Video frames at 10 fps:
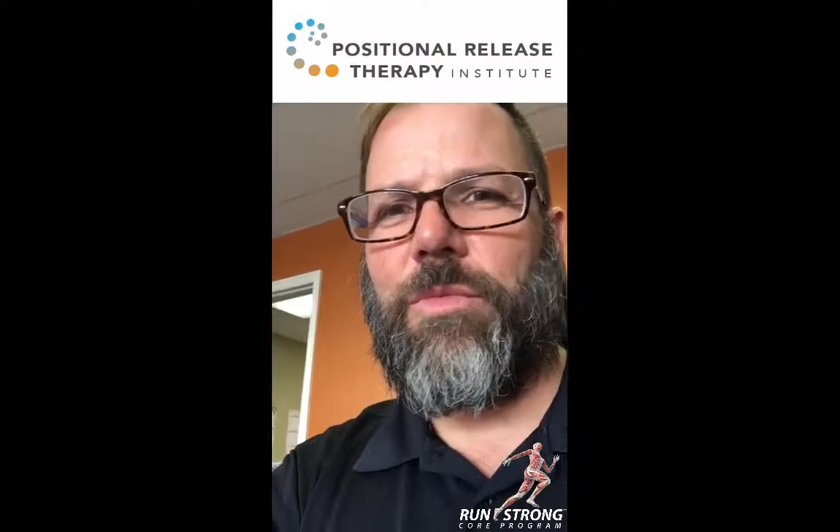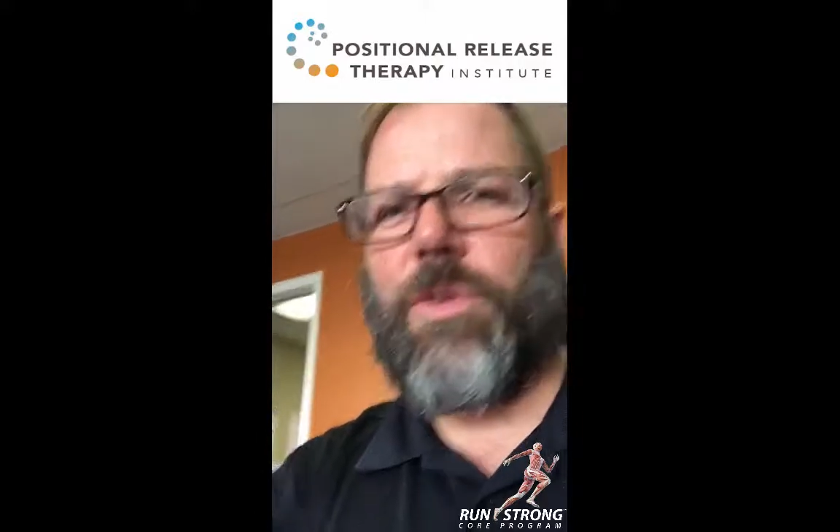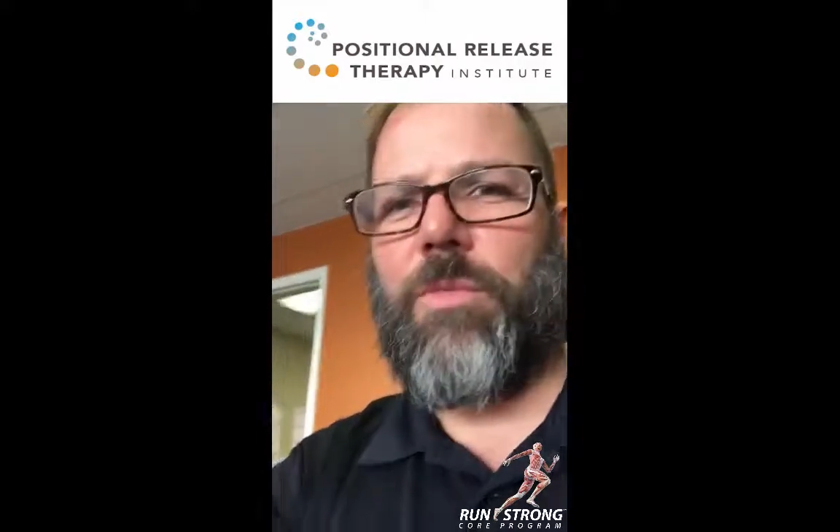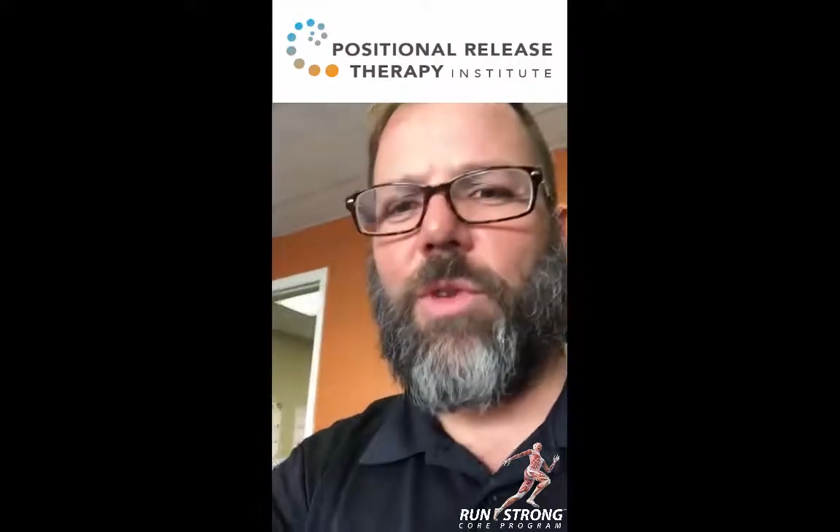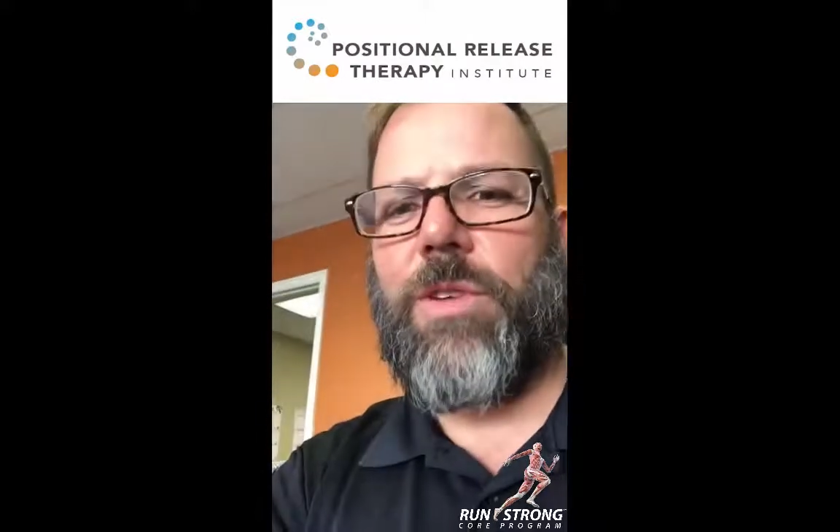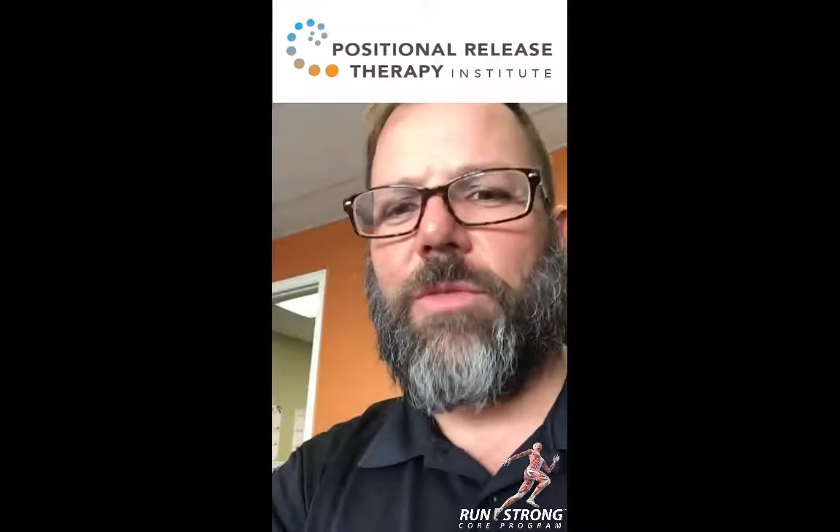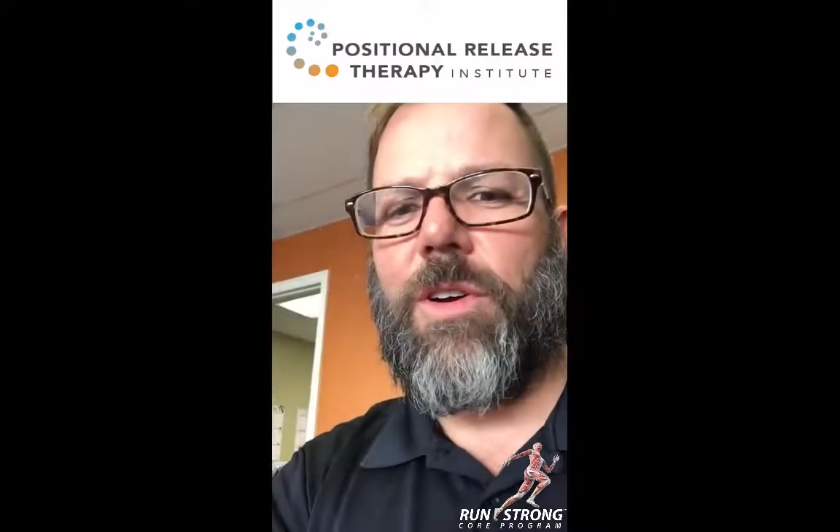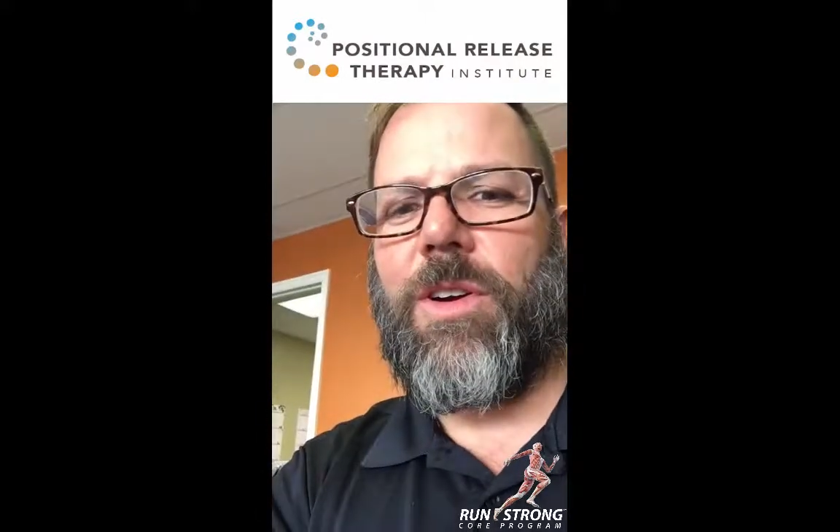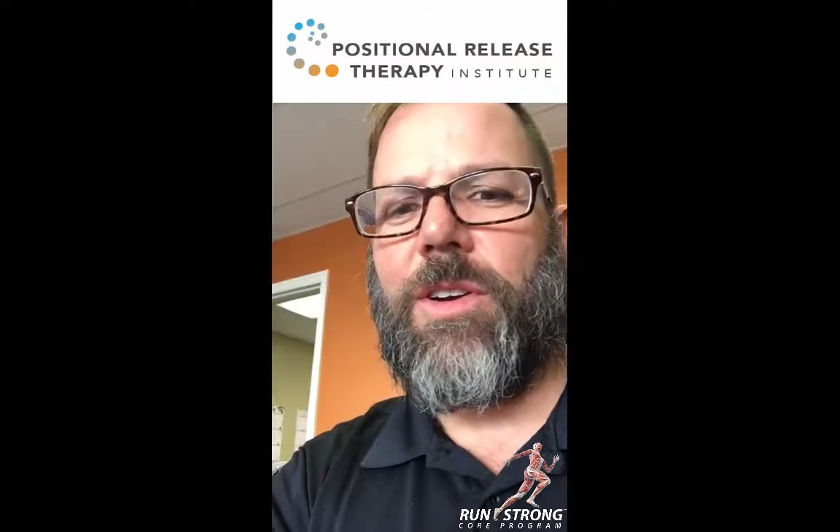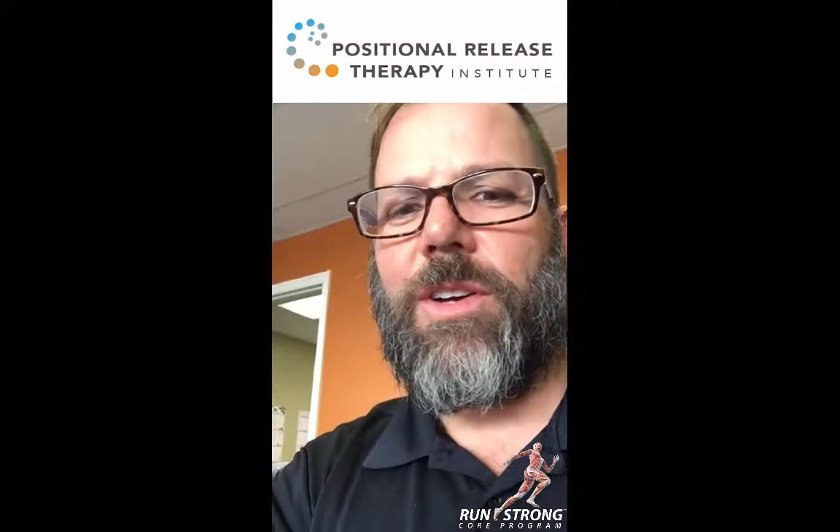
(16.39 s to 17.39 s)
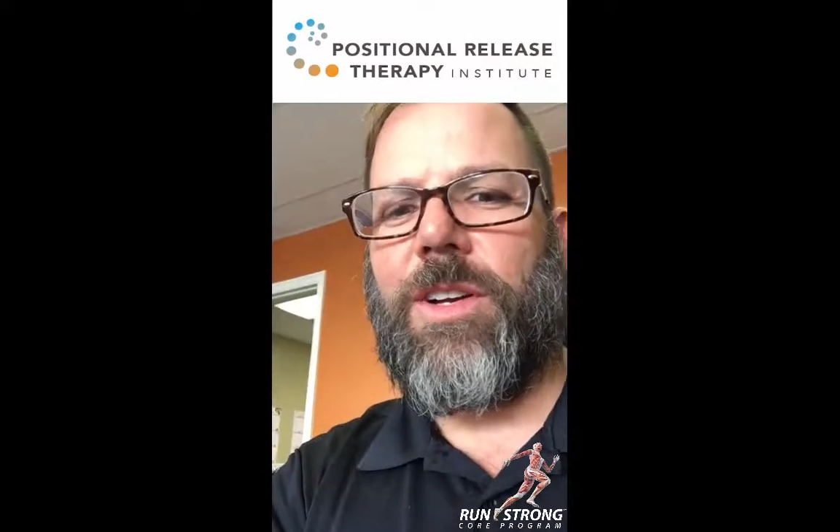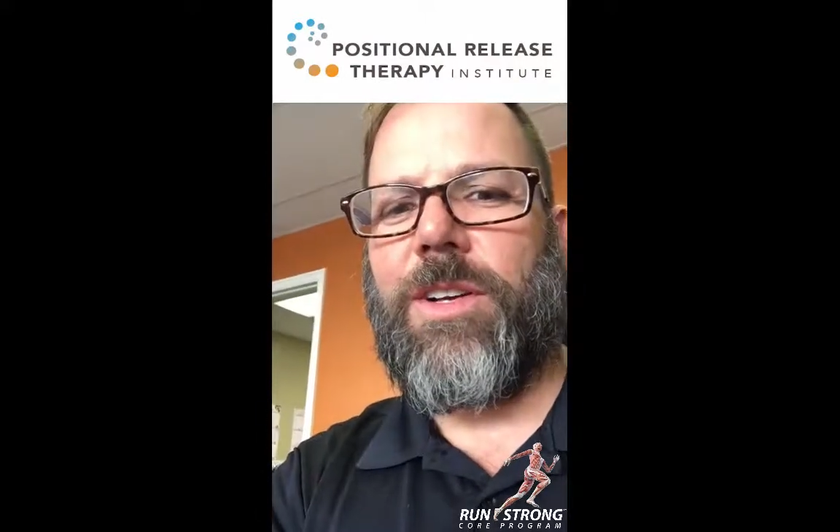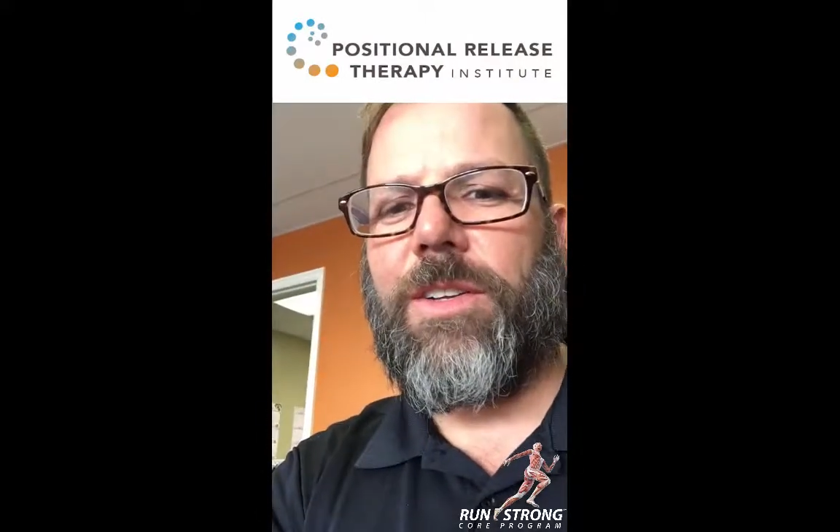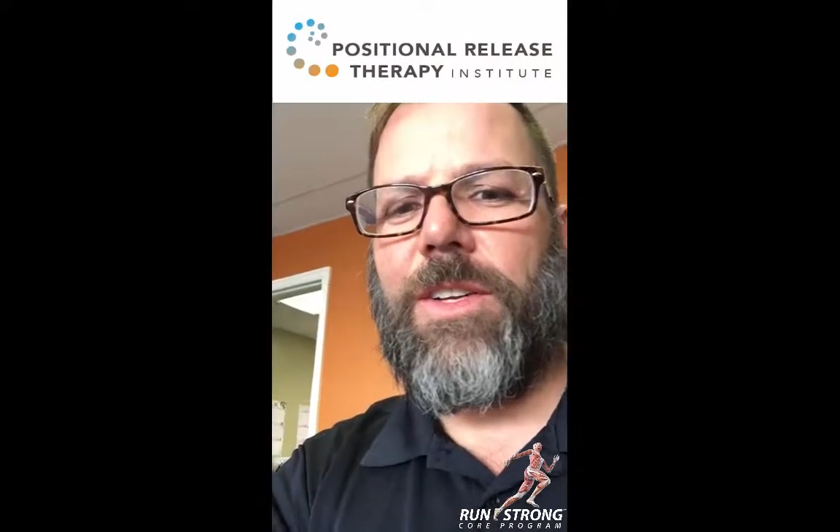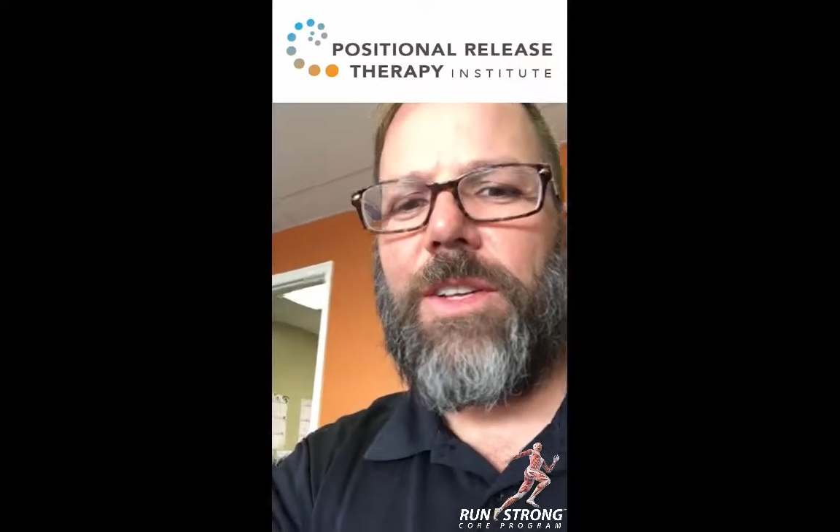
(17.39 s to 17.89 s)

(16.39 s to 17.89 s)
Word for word: from one of our uh,